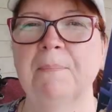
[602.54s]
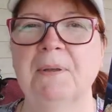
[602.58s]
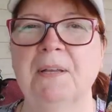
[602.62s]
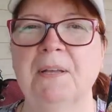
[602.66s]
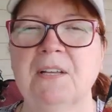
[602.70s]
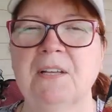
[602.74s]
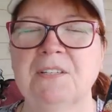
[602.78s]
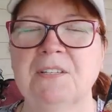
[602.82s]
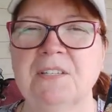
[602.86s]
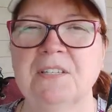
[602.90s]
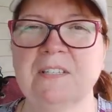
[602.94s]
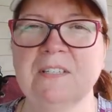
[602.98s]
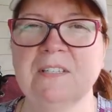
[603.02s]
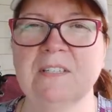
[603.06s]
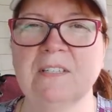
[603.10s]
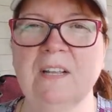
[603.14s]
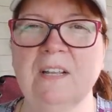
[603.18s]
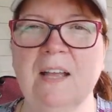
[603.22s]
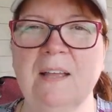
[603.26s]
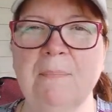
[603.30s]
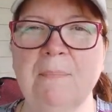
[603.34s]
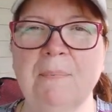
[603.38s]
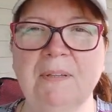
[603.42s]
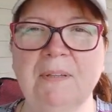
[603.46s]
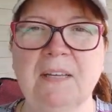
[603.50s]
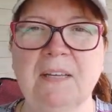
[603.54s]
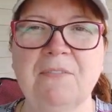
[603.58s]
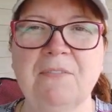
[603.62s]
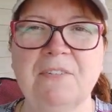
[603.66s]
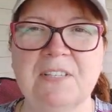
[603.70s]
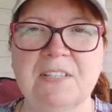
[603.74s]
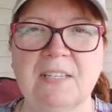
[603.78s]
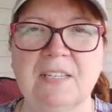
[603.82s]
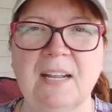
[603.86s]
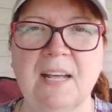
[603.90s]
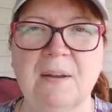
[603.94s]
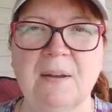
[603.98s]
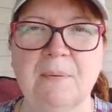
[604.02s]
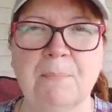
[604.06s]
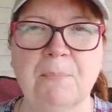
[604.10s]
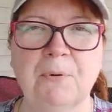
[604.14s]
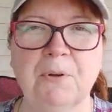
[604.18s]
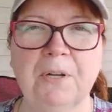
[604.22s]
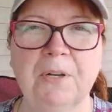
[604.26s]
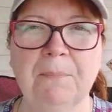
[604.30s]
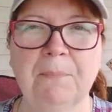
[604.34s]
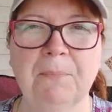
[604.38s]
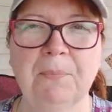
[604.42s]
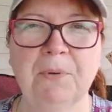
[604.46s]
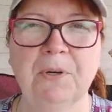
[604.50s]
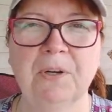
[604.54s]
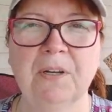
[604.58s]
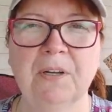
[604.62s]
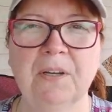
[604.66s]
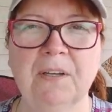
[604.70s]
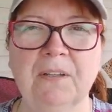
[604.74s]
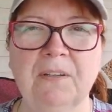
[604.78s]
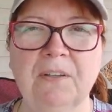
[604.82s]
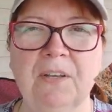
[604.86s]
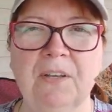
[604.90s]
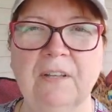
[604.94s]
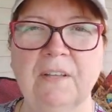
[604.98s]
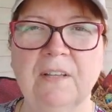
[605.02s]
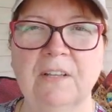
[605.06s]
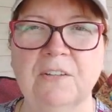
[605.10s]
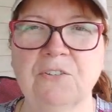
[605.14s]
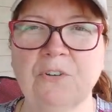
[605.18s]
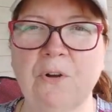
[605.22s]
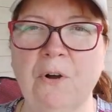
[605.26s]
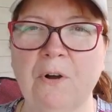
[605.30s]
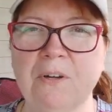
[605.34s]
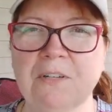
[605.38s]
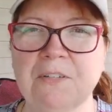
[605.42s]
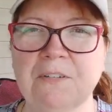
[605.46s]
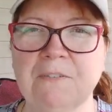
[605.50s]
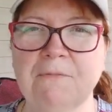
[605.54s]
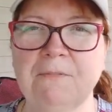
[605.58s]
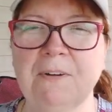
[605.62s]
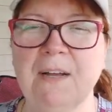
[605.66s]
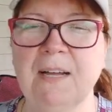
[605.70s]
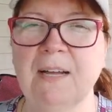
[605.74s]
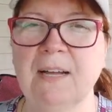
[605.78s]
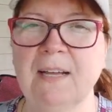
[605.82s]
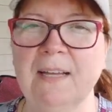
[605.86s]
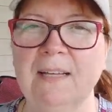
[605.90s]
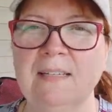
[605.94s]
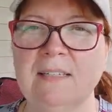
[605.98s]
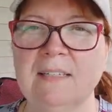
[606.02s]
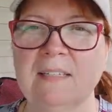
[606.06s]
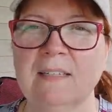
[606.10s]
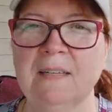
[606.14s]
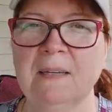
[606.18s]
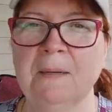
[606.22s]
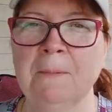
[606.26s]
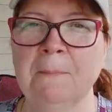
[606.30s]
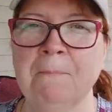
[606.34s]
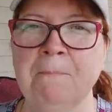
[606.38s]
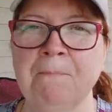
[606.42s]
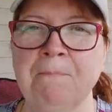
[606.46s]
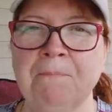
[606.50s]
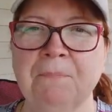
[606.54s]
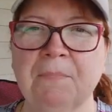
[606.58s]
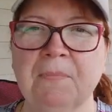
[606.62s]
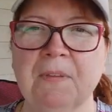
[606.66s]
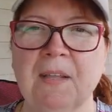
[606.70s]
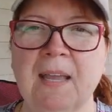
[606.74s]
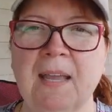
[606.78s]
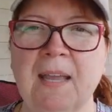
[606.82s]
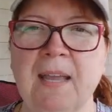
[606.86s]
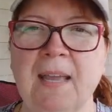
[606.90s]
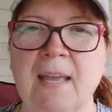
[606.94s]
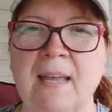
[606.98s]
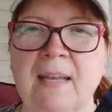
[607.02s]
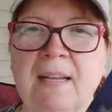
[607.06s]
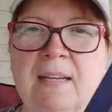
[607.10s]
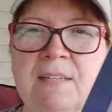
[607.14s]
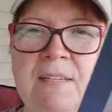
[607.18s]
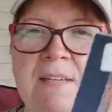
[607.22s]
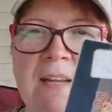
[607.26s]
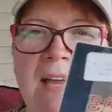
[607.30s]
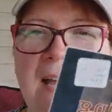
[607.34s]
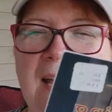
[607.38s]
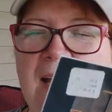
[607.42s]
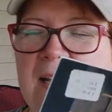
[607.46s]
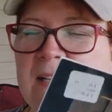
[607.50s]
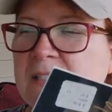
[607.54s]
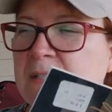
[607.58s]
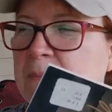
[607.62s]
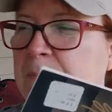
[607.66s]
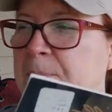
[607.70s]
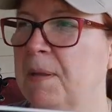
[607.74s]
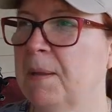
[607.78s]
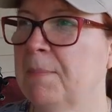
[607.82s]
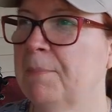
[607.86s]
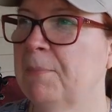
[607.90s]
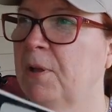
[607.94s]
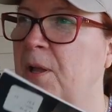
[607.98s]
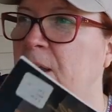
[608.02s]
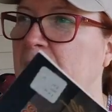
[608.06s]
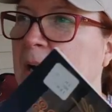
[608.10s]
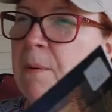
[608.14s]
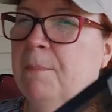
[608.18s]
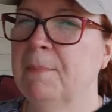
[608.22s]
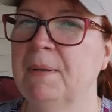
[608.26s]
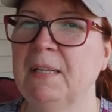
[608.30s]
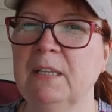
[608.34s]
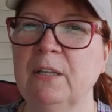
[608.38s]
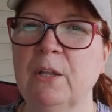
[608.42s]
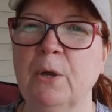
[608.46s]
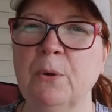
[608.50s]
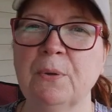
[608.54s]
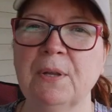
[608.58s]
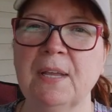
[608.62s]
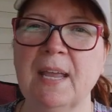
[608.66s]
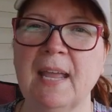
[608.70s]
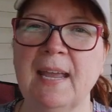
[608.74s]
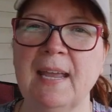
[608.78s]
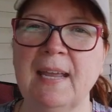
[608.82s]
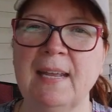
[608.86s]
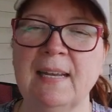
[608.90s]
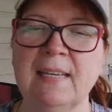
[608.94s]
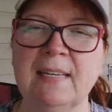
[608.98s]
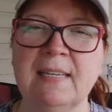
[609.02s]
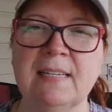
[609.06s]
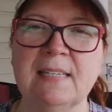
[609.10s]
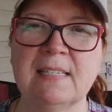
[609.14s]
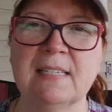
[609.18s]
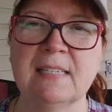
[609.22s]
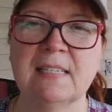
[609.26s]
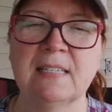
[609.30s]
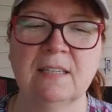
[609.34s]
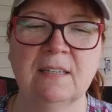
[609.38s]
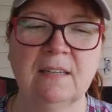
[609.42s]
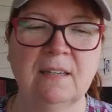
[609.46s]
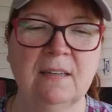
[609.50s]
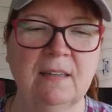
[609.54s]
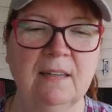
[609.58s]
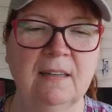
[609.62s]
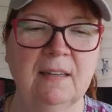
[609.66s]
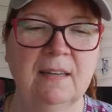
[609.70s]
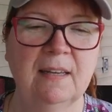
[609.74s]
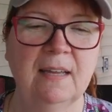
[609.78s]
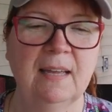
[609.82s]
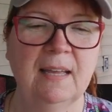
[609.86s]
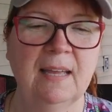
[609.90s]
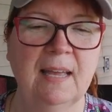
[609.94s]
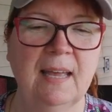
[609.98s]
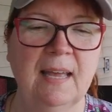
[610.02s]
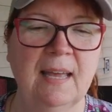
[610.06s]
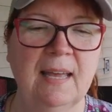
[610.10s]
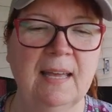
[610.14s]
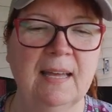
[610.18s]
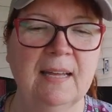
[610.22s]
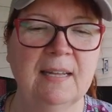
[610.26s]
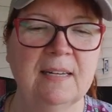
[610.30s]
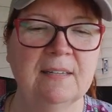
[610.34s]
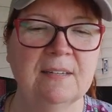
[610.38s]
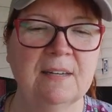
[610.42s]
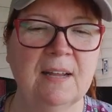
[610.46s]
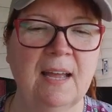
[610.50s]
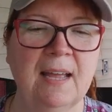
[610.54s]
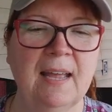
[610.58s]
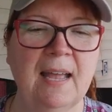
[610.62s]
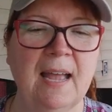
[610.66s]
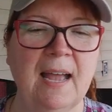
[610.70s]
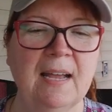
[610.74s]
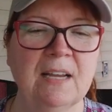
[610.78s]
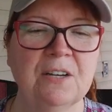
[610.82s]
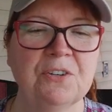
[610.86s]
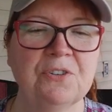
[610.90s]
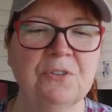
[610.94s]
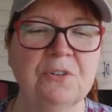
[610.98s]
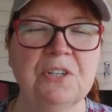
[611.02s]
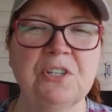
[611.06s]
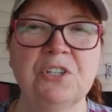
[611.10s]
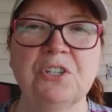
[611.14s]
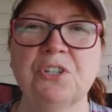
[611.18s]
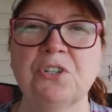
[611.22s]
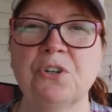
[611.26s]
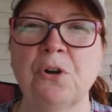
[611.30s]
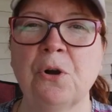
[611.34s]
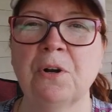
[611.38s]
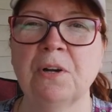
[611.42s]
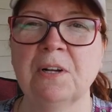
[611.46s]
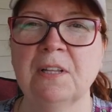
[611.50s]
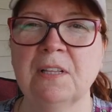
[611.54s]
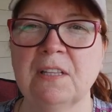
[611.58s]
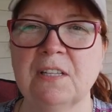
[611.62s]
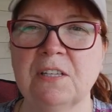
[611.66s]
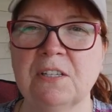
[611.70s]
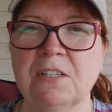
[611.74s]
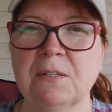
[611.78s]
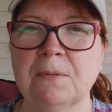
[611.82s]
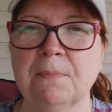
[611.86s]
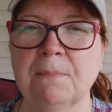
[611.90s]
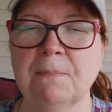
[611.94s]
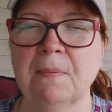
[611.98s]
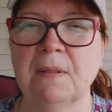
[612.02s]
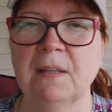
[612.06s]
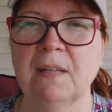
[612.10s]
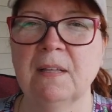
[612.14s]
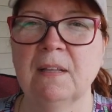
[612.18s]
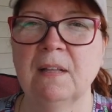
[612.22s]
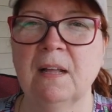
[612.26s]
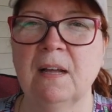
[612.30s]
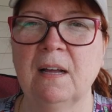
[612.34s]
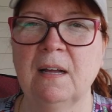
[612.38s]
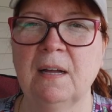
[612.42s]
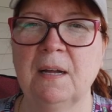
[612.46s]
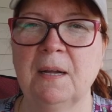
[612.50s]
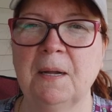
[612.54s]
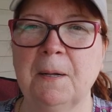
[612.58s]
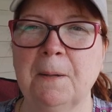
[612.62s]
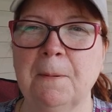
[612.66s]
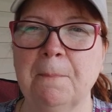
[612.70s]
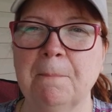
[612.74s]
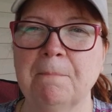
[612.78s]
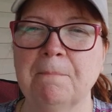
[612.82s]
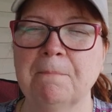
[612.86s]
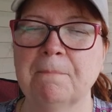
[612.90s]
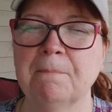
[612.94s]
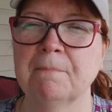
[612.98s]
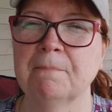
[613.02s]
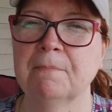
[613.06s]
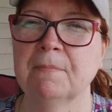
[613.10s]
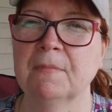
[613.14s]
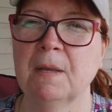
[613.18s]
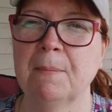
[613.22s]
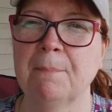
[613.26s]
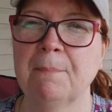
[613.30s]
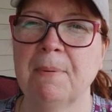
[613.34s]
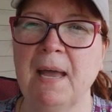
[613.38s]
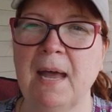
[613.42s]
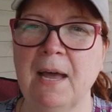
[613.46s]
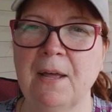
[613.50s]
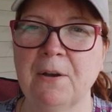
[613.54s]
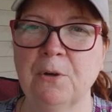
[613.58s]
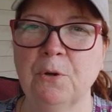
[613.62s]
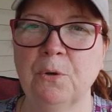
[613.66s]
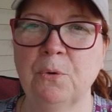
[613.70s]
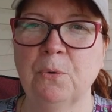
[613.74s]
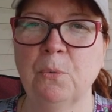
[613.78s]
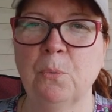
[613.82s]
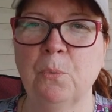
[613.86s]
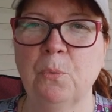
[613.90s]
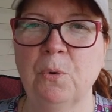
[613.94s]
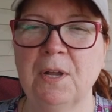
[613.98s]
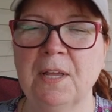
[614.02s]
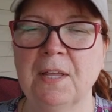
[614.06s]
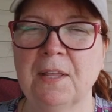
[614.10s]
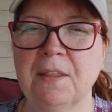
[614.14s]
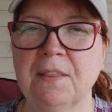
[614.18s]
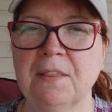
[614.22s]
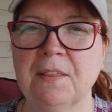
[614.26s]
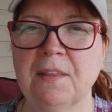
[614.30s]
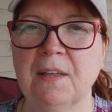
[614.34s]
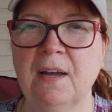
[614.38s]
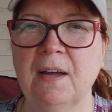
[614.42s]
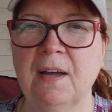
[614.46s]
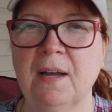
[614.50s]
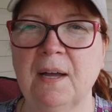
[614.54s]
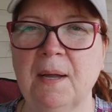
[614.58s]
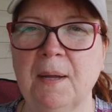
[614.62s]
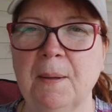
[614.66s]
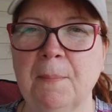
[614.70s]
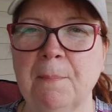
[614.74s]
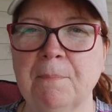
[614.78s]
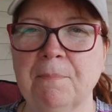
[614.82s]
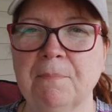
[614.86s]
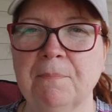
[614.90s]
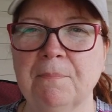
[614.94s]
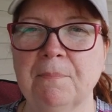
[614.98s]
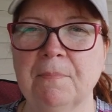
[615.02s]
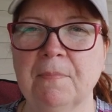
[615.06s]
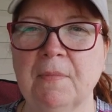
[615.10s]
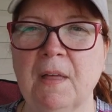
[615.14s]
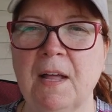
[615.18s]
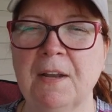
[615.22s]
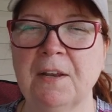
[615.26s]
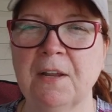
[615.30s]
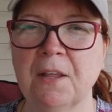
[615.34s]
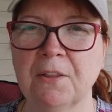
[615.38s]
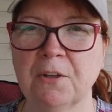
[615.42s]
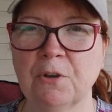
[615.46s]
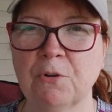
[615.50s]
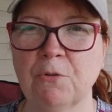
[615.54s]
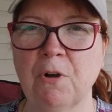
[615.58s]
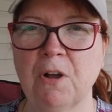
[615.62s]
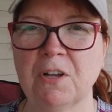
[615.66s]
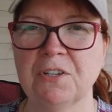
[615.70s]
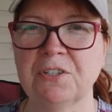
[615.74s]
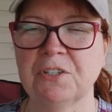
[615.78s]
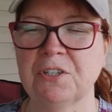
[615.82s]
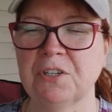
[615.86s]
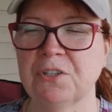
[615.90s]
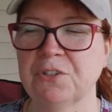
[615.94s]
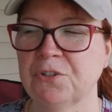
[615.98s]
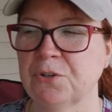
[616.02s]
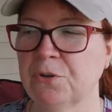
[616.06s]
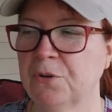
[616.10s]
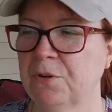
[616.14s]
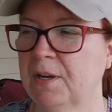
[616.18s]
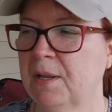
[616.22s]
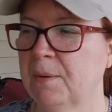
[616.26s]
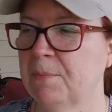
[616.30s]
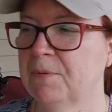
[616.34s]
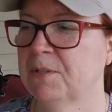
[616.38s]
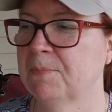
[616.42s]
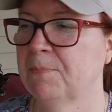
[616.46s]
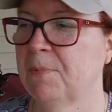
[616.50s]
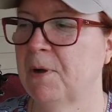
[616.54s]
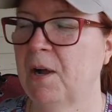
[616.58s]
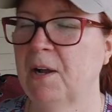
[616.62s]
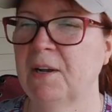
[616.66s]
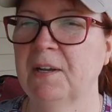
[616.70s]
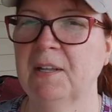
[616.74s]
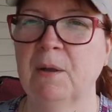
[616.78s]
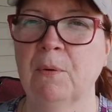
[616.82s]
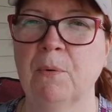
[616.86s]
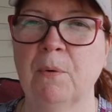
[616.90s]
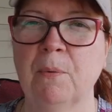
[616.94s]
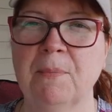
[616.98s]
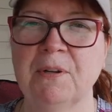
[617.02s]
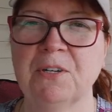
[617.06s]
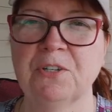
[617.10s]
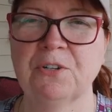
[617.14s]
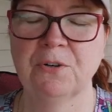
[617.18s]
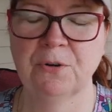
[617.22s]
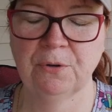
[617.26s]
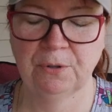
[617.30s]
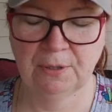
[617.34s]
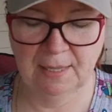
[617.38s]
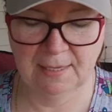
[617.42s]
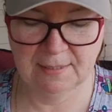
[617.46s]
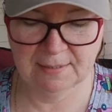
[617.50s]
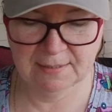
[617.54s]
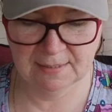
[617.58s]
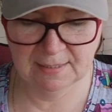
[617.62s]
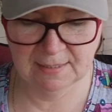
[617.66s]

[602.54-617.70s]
because I believe it's an out of print book. It's hard to find. And I had some people help me locate it. And I actually started this pattern with another cross stitcher. Her name is Bonnie. I won't mention her last